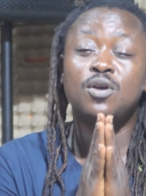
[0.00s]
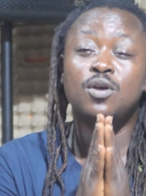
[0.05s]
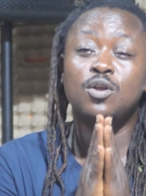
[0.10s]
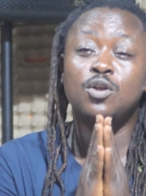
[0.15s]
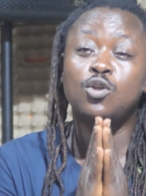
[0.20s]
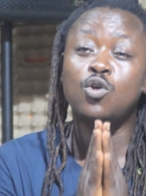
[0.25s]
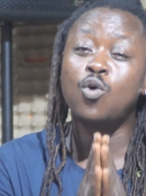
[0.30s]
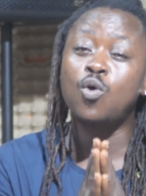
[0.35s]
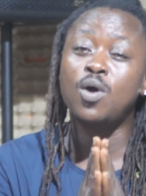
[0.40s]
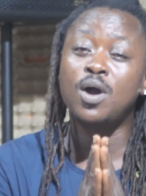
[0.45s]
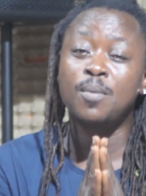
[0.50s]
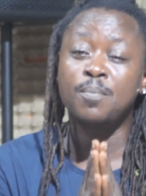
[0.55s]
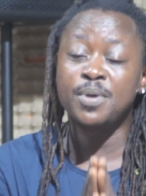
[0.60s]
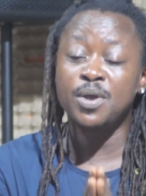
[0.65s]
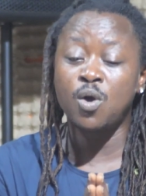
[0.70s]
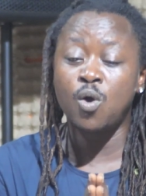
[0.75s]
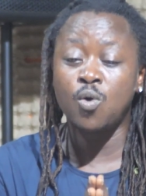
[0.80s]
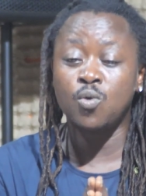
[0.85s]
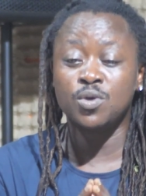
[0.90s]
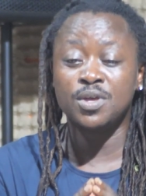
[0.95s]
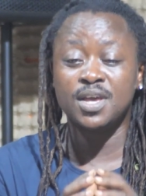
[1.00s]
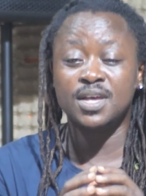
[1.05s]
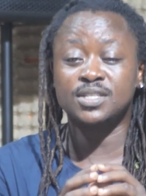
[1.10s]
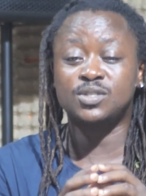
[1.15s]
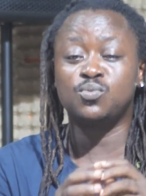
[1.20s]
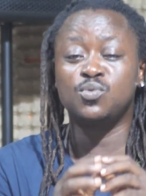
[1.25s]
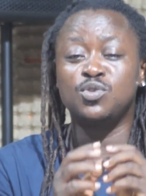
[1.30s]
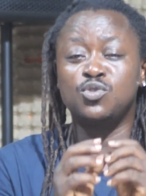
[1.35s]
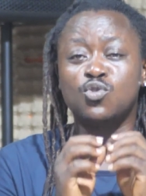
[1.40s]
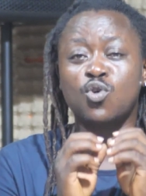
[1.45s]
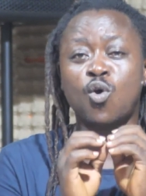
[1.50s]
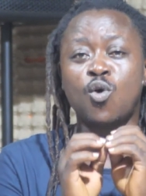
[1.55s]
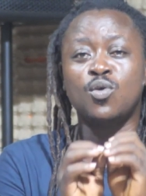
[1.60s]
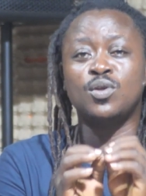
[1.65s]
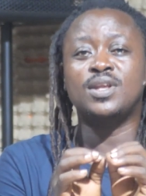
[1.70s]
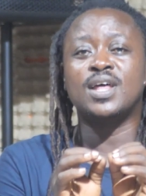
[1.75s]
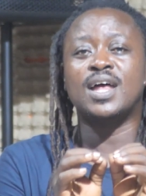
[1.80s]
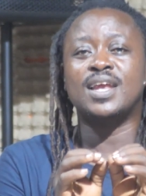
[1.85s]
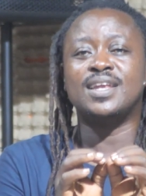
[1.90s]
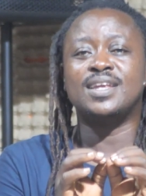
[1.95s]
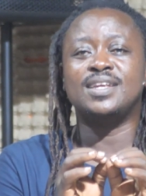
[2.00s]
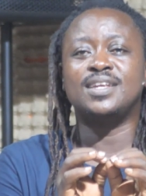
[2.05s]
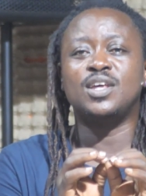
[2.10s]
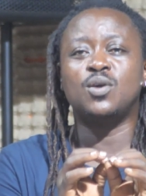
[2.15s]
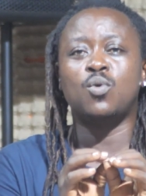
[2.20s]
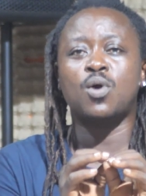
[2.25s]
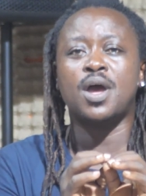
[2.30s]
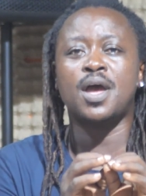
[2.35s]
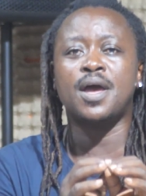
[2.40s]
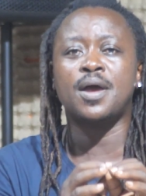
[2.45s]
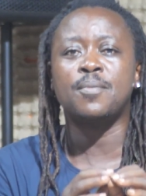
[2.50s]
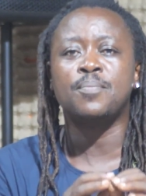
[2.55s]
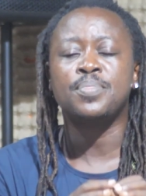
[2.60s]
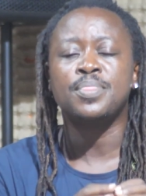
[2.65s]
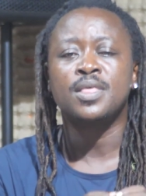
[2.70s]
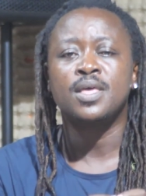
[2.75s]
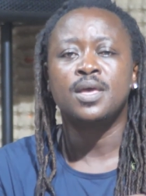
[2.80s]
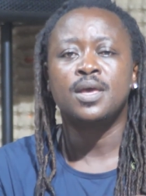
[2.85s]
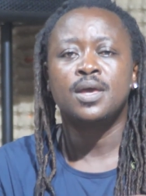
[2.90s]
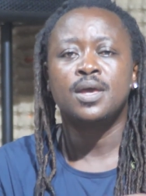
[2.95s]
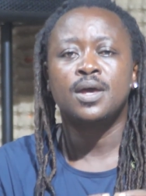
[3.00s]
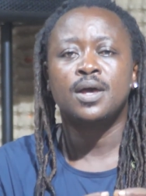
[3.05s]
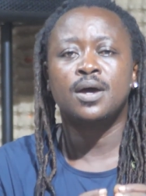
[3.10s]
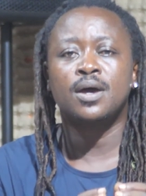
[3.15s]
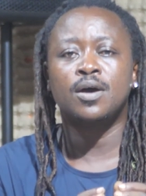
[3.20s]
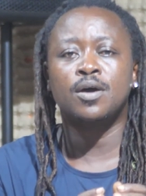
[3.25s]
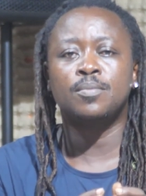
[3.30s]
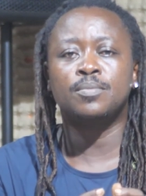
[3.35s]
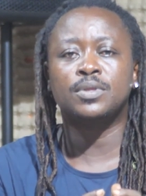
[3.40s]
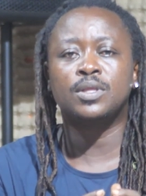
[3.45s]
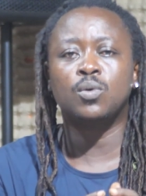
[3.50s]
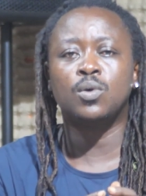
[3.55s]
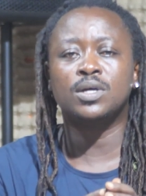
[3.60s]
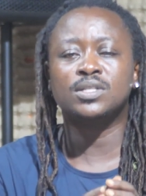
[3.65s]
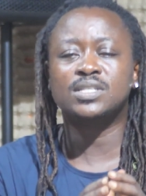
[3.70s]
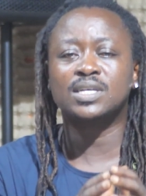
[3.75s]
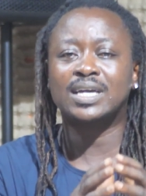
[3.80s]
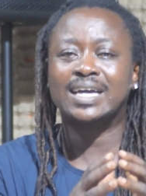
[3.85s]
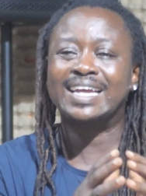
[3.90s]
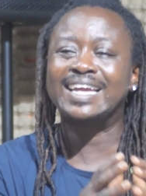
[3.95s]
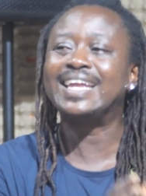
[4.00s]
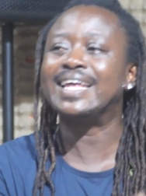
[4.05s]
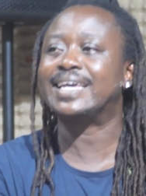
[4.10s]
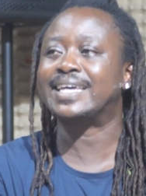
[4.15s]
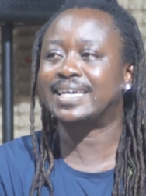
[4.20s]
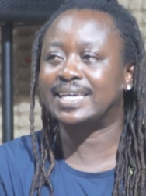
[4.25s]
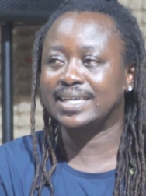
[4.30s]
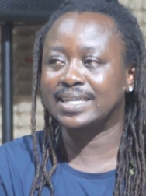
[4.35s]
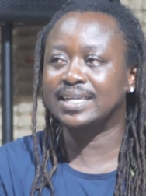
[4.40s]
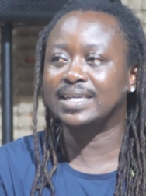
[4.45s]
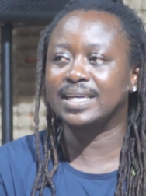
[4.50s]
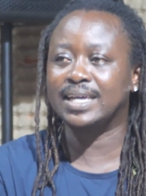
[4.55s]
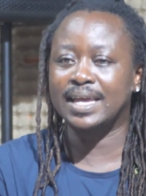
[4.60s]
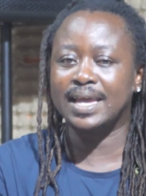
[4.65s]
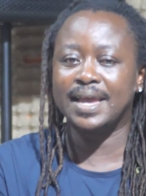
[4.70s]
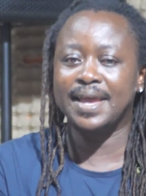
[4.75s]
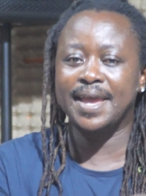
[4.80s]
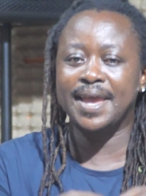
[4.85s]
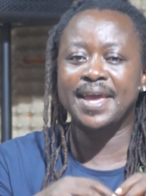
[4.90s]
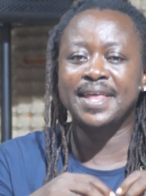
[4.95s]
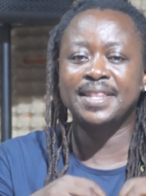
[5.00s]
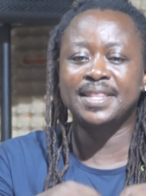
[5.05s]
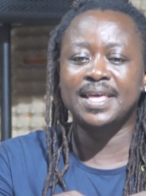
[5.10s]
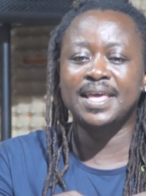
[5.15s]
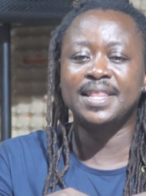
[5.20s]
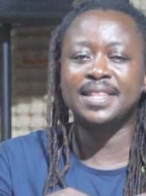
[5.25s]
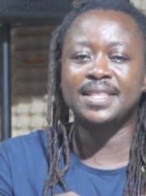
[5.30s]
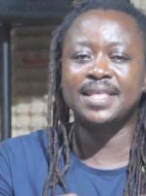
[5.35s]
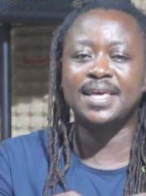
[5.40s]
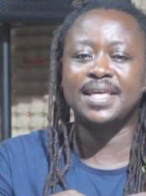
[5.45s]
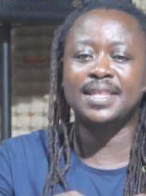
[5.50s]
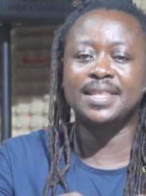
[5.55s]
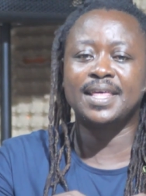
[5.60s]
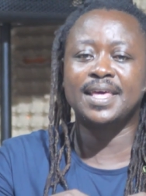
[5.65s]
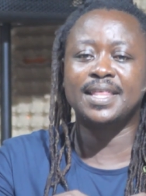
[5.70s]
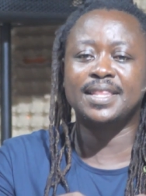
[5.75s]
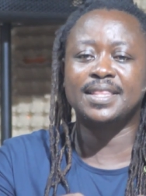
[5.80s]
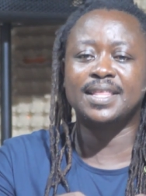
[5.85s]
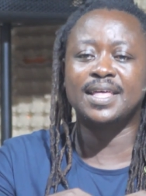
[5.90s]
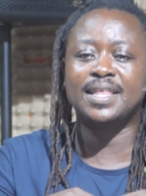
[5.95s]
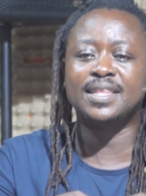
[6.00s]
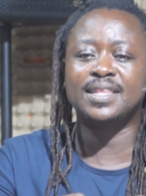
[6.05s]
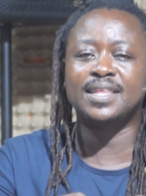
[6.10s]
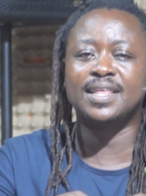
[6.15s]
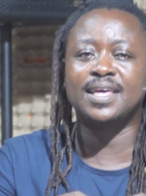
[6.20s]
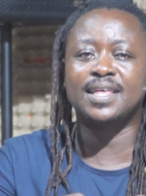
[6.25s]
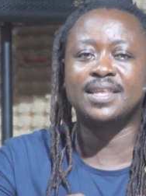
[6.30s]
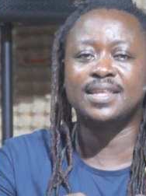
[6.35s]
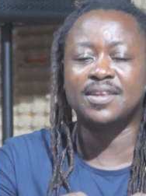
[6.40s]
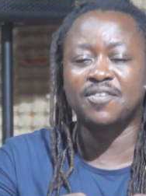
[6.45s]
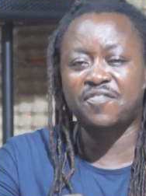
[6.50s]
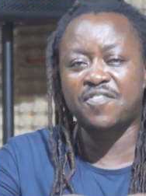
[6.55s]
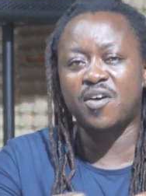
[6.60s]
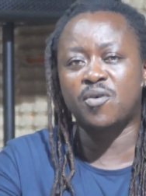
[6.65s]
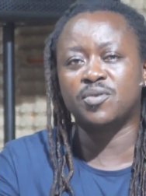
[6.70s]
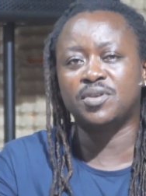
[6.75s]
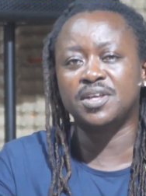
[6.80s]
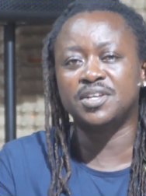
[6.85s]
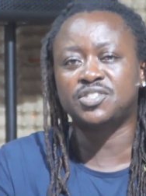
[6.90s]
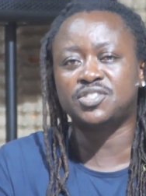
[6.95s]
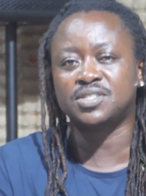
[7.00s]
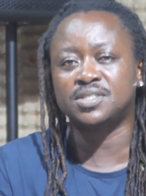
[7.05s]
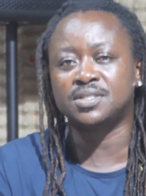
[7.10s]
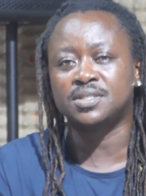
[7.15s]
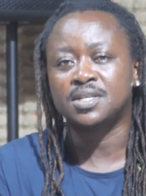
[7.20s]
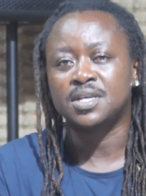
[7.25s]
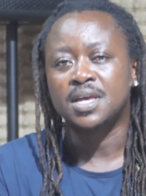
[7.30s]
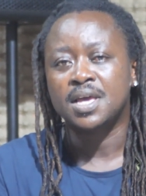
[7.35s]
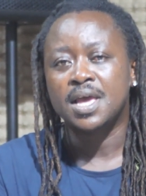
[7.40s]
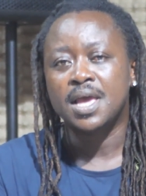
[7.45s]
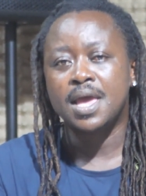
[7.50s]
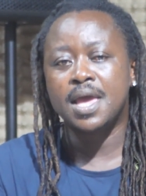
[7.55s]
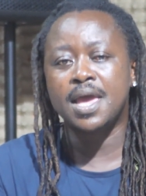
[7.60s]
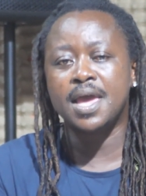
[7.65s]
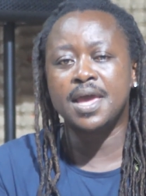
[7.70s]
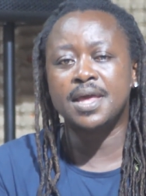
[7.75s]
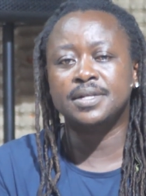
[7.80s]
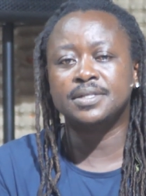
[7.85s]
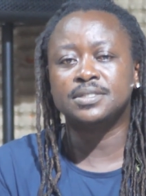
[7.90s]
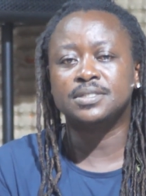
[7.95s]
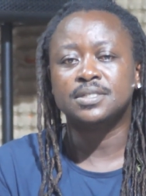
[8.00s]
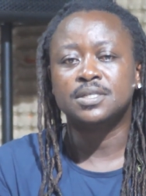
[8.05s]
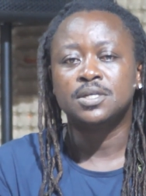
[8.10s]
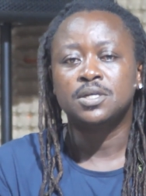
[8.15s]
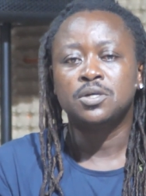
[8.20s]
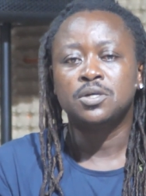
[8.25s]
lo and behold, yes, we know that there was a clique in the foundation, and